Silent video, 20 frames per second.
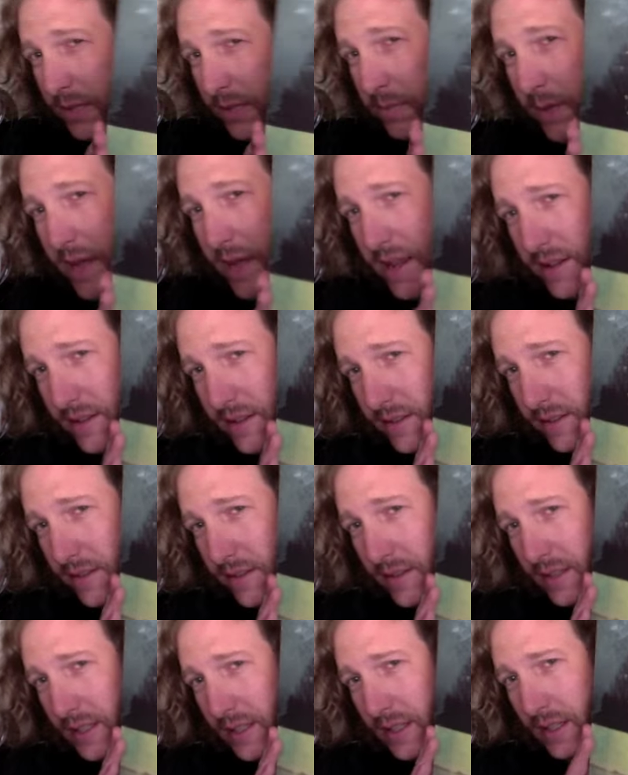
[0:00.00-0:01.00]
more
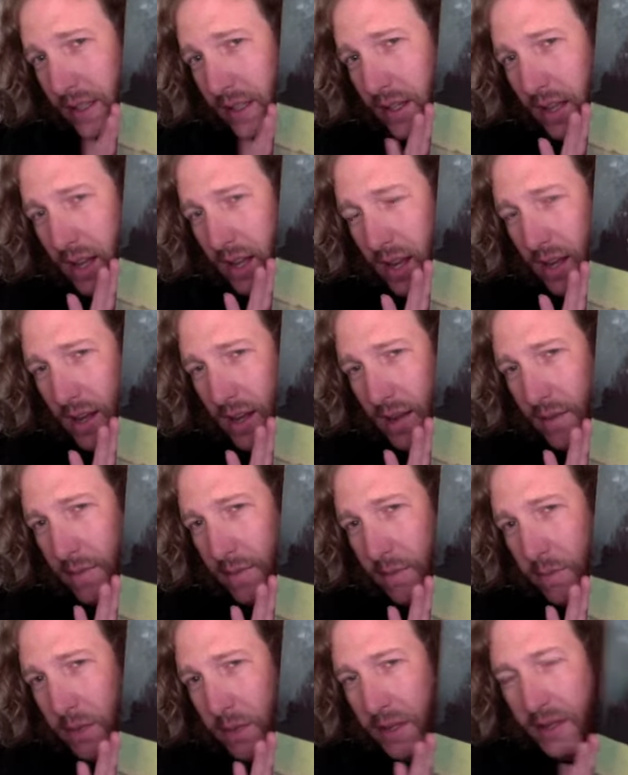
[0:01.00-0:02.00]
acoustic based.
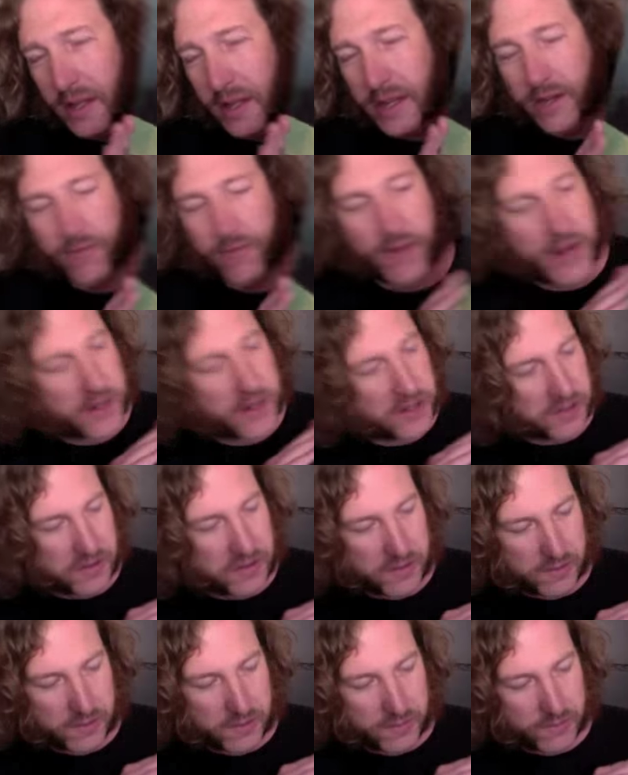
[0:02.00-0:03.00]

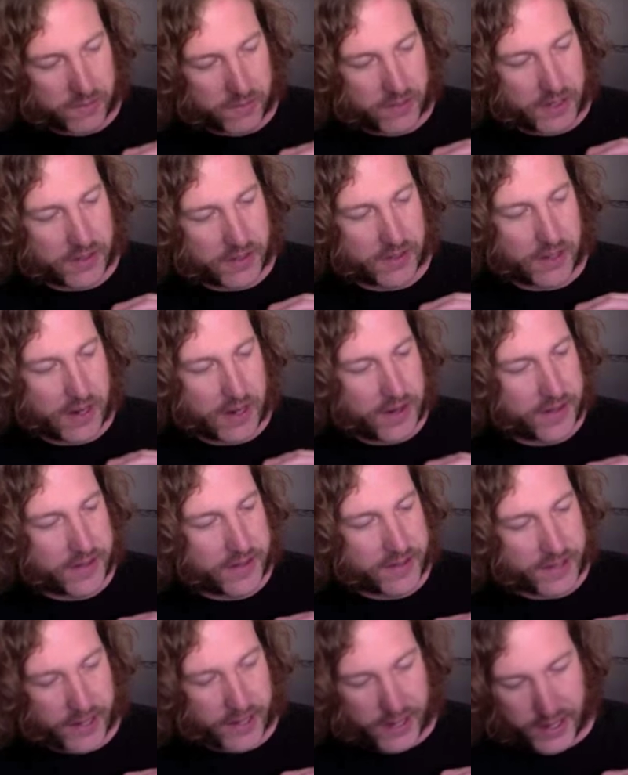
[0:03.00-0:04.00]
But like Rachel
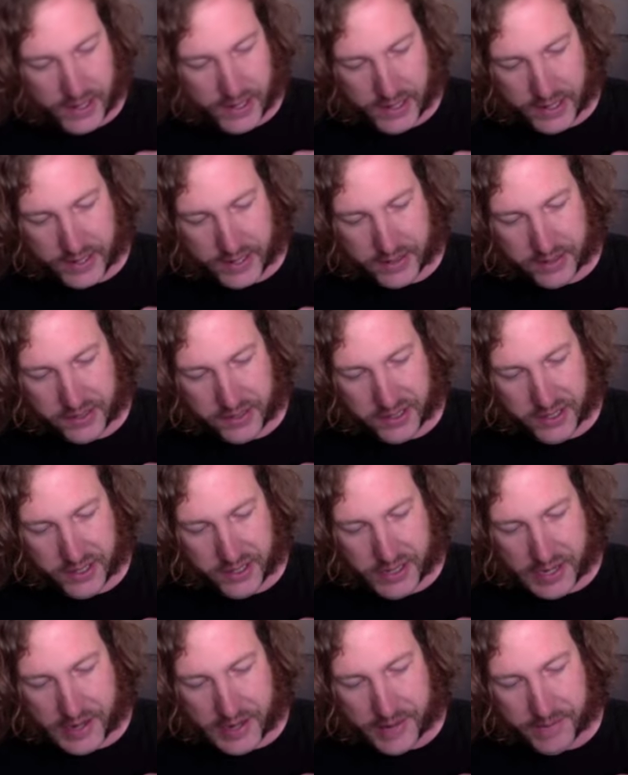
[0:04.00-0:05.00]
does a lot of the
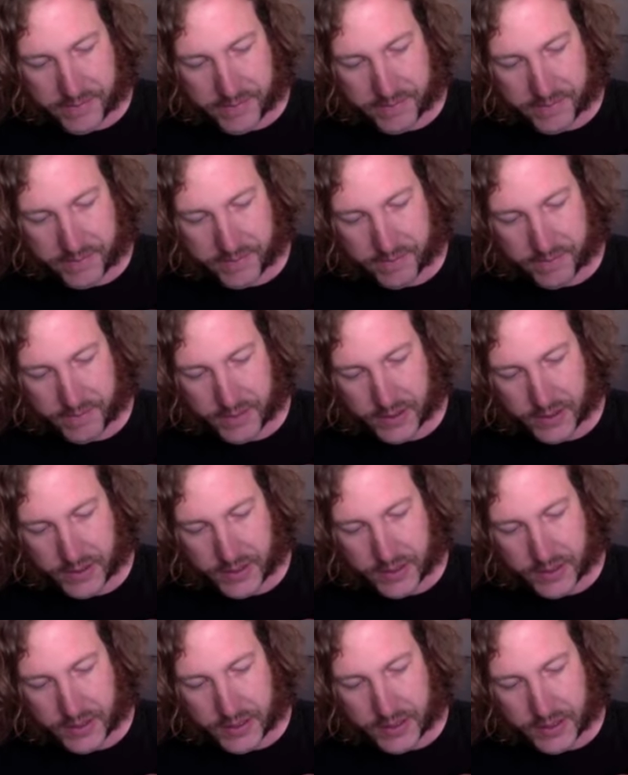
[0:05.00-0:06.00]
singing, and she's
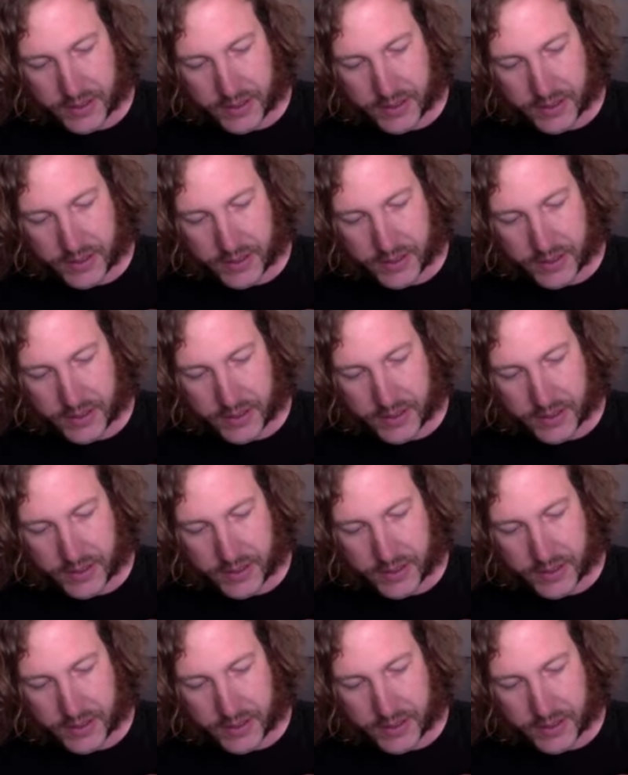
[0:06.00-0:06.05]
got